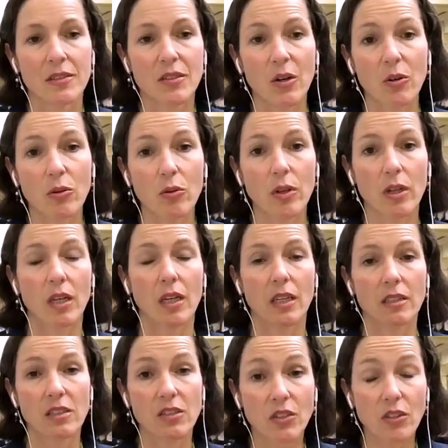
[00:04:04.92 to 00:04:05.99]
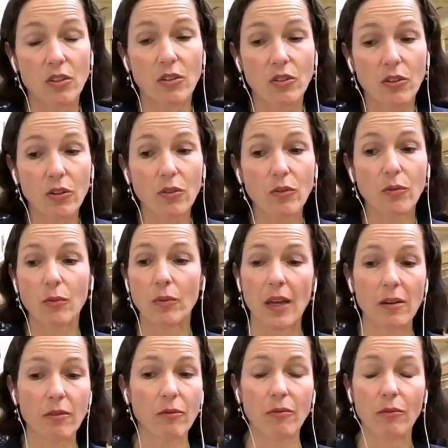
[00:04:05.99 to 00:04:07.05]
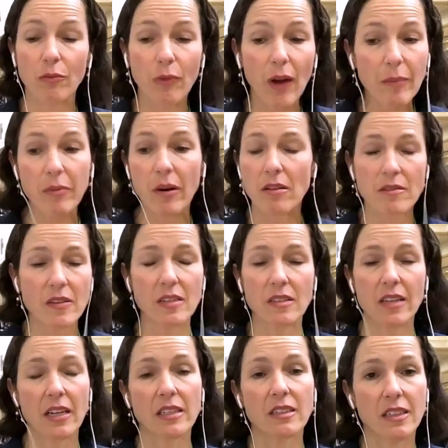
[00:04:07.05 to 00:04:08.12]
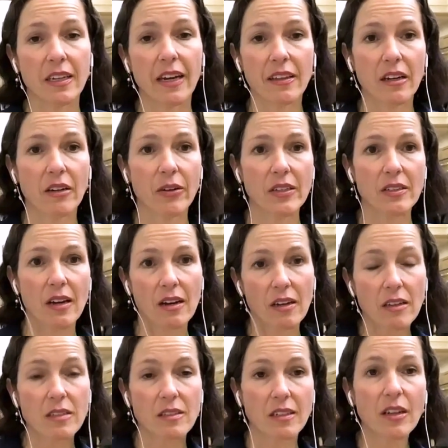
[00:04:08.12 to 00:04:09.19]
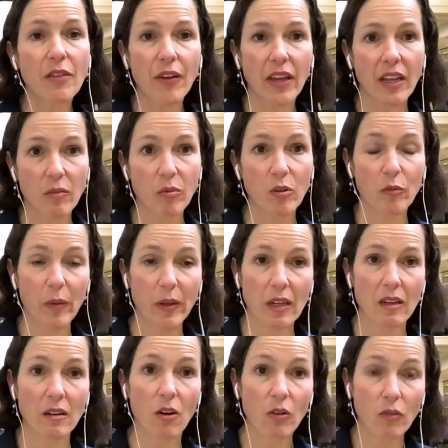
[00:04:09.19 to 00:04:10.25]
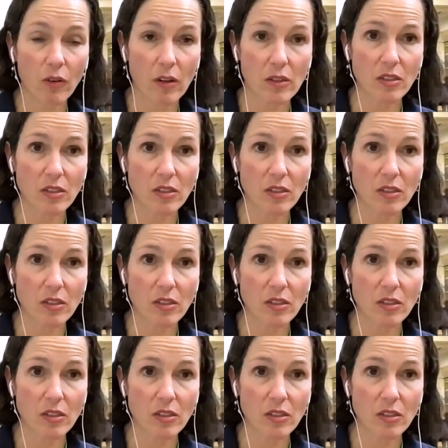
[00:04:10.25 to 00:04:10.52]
So to conclude and wrap all of these data together, we saw a significant improvement in overall